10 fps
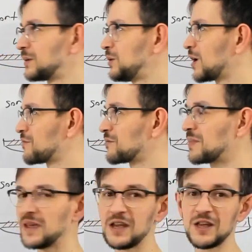you have
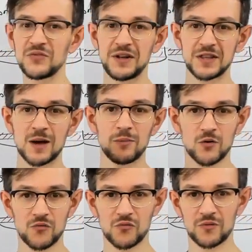infinite number
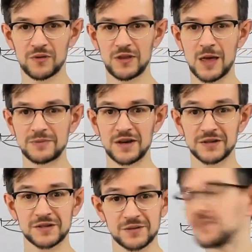of
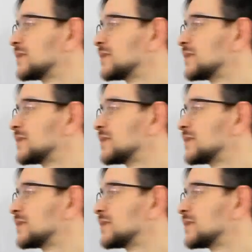knapsacks.